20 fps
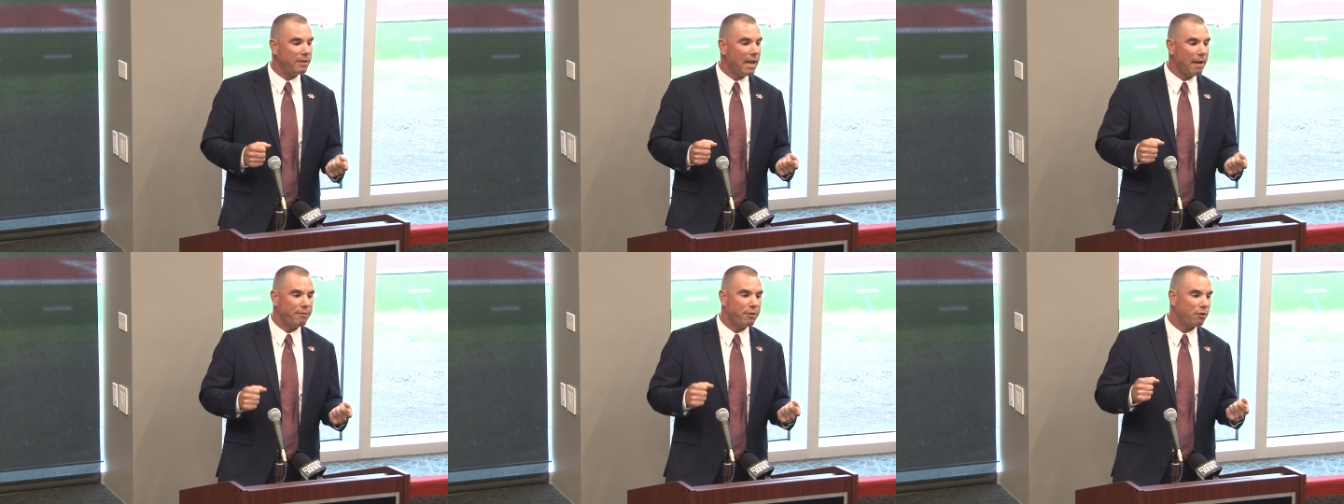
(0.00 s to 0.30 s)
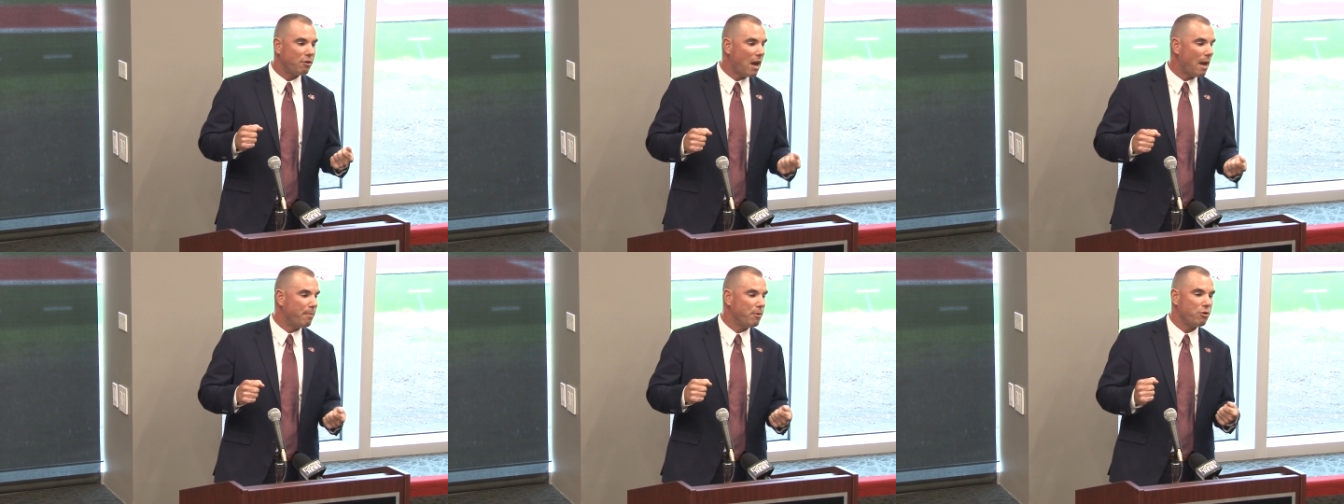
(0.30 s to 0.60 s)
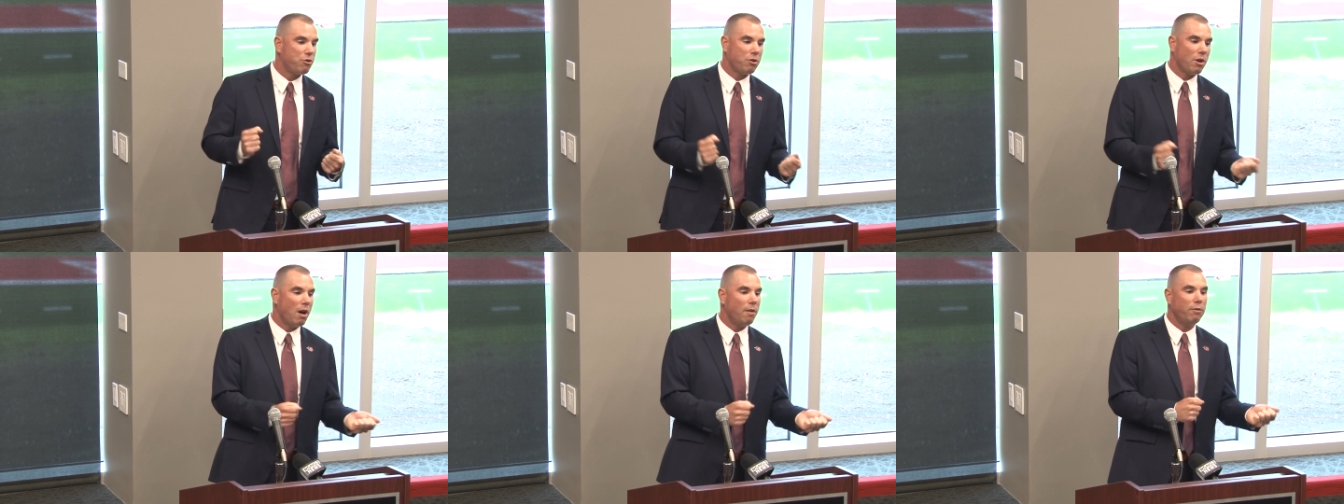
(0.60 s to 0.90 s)
they have to grab a
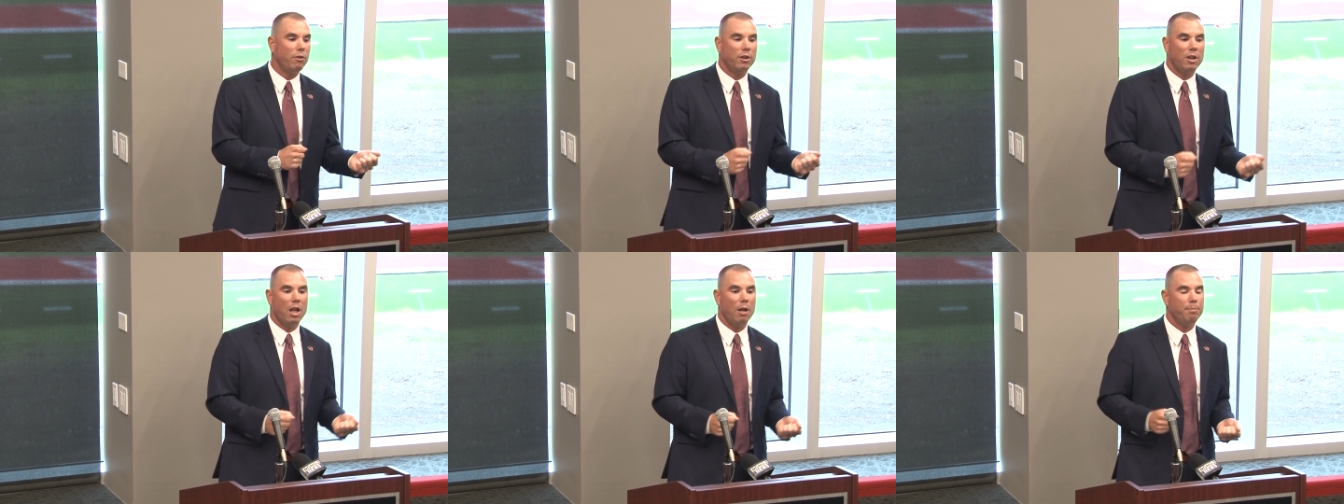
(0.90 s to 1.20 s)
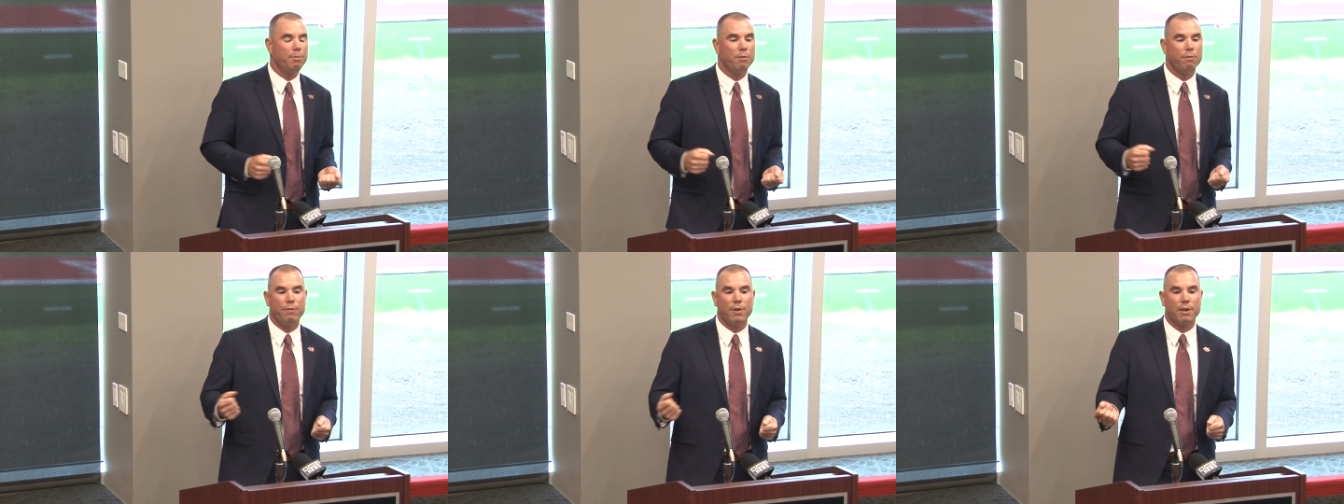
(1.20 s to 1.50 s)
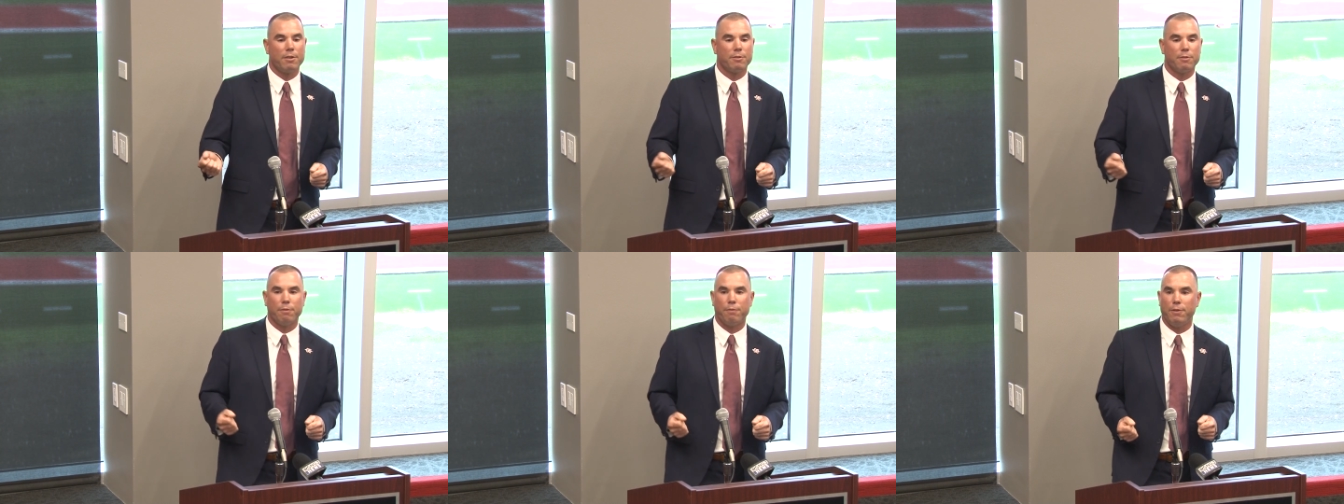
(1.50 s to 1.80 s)
shovel and help you
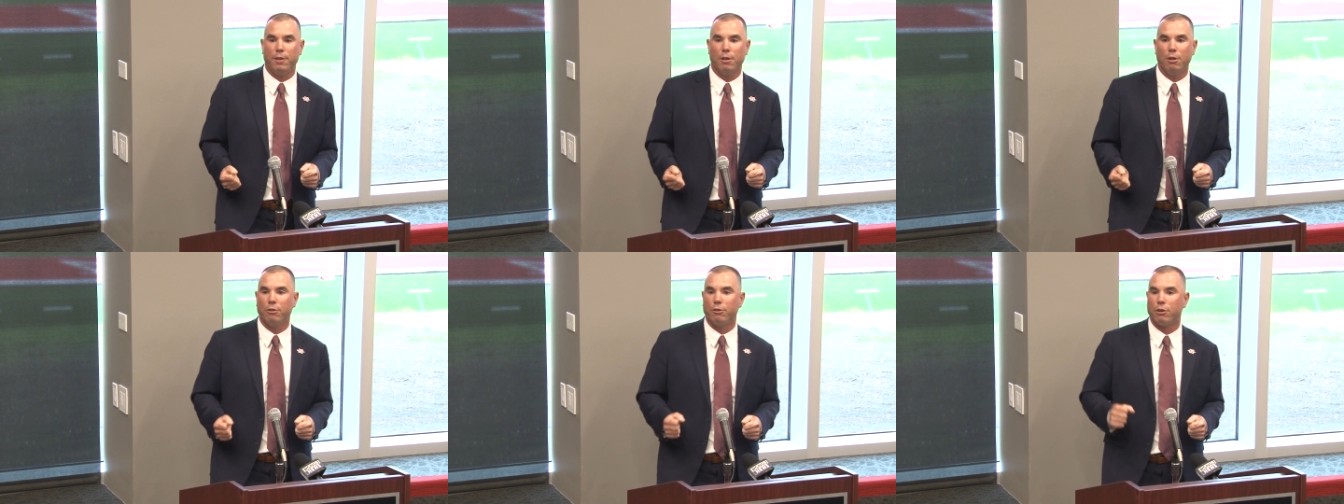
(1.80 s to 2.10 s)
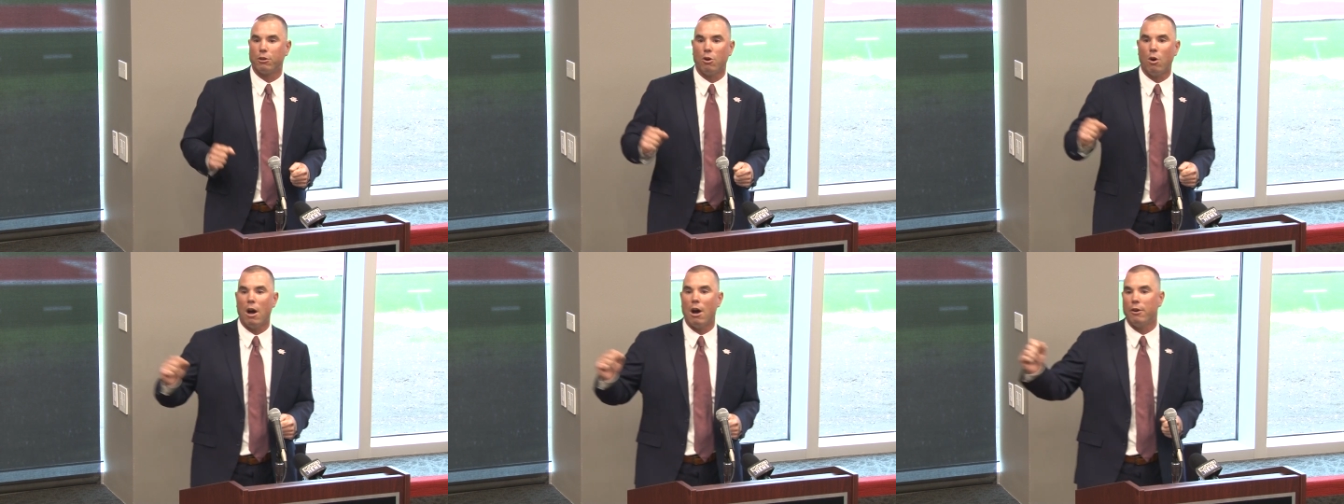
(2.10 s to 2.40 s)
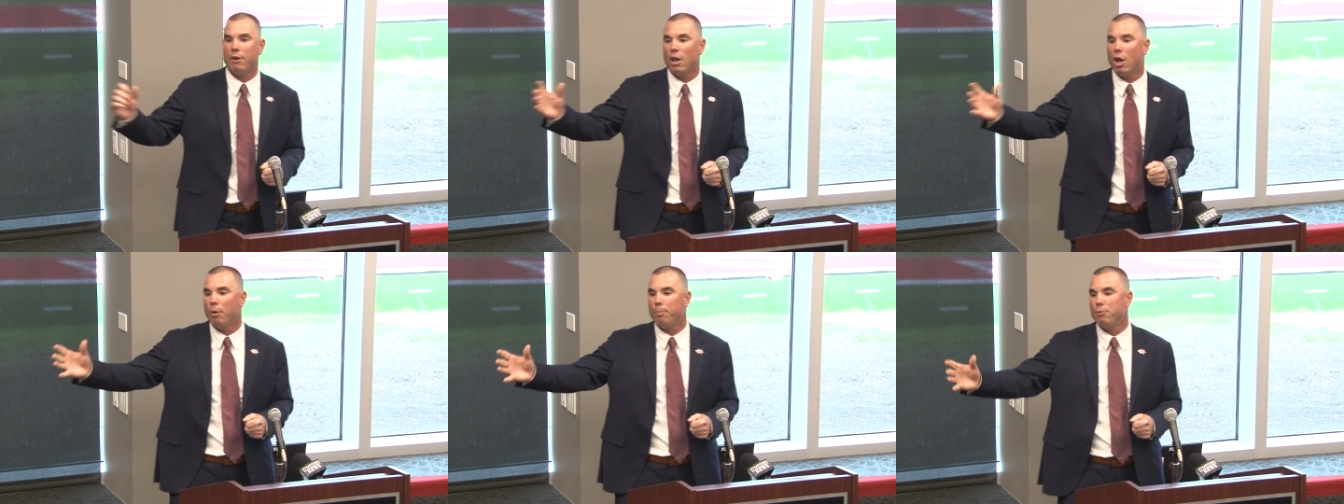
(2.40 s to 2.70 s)
fix the field or go
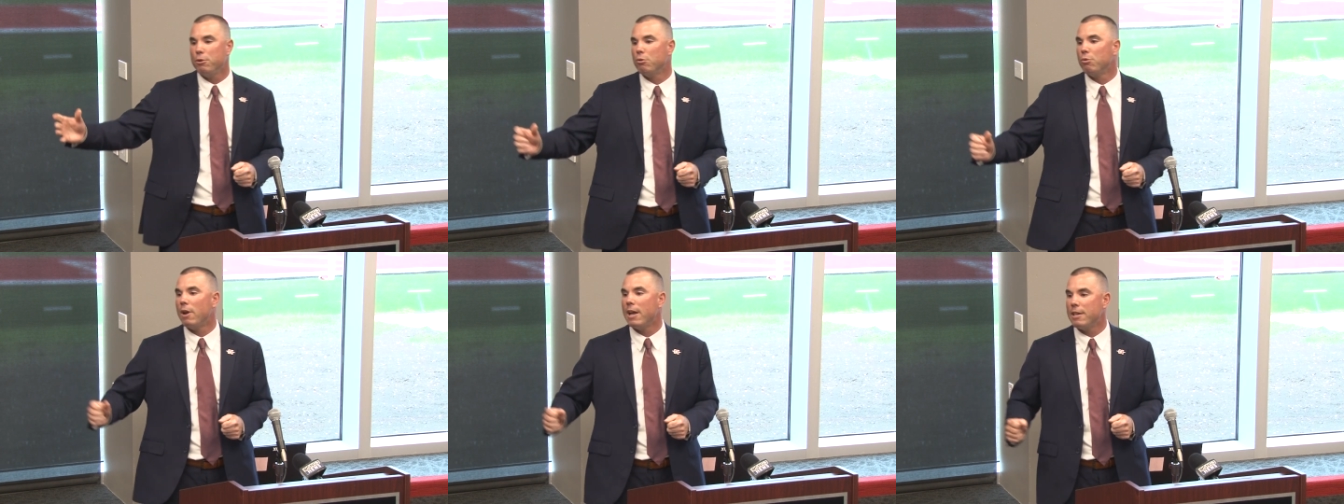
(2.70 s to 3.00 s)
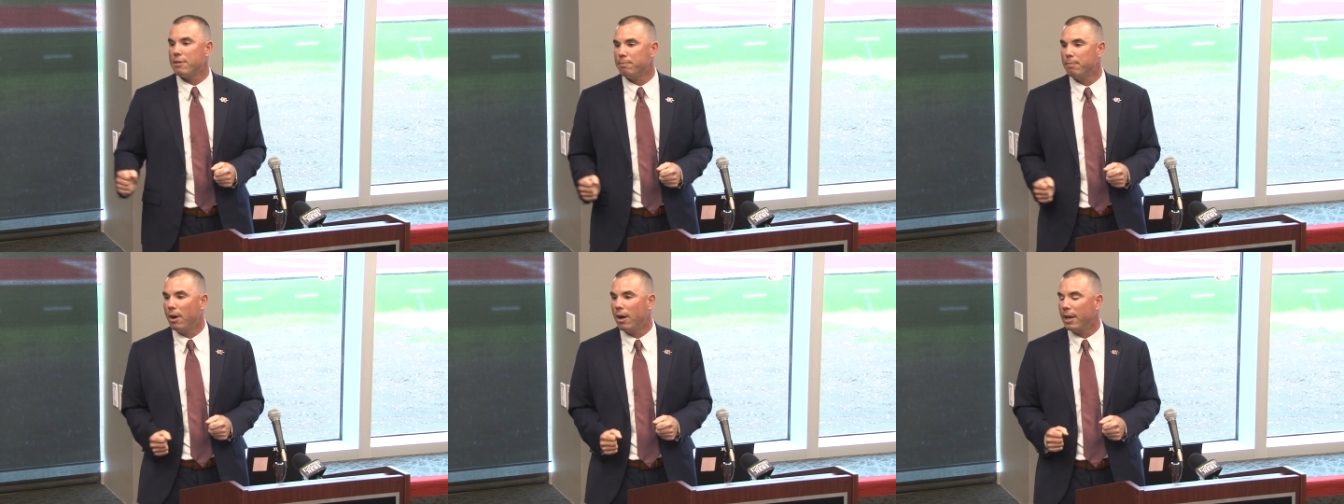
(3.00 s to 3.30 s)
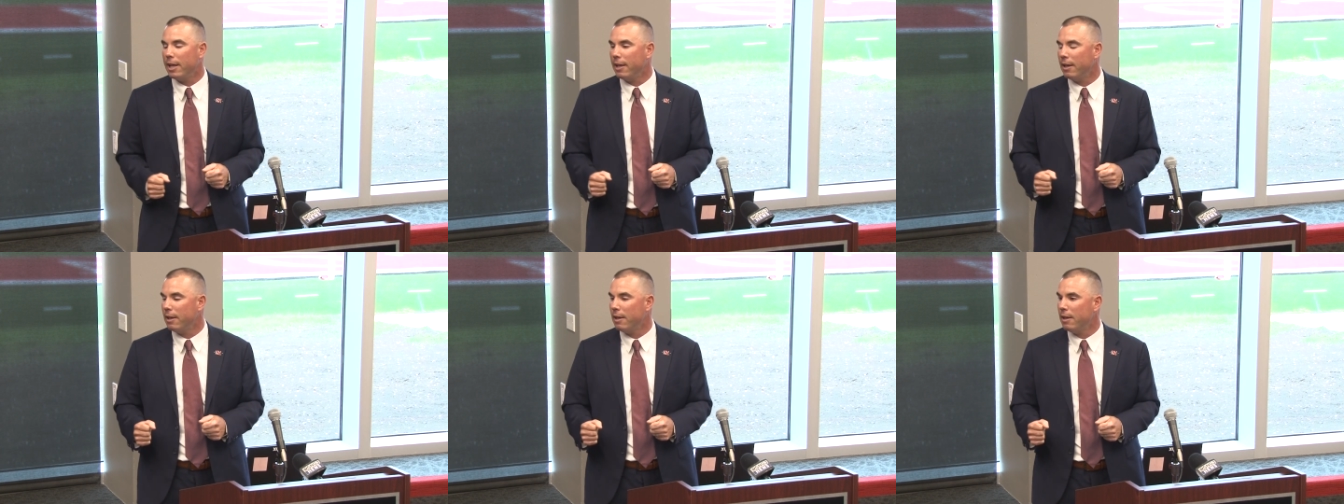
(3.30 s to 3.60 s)
out and help you raise
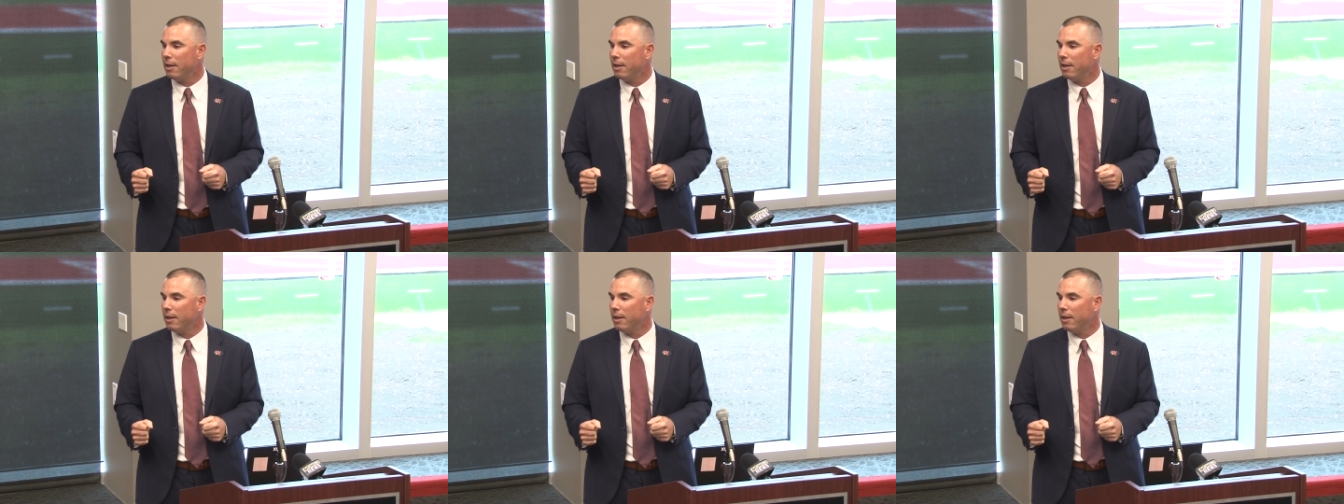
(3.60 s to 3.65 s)
money.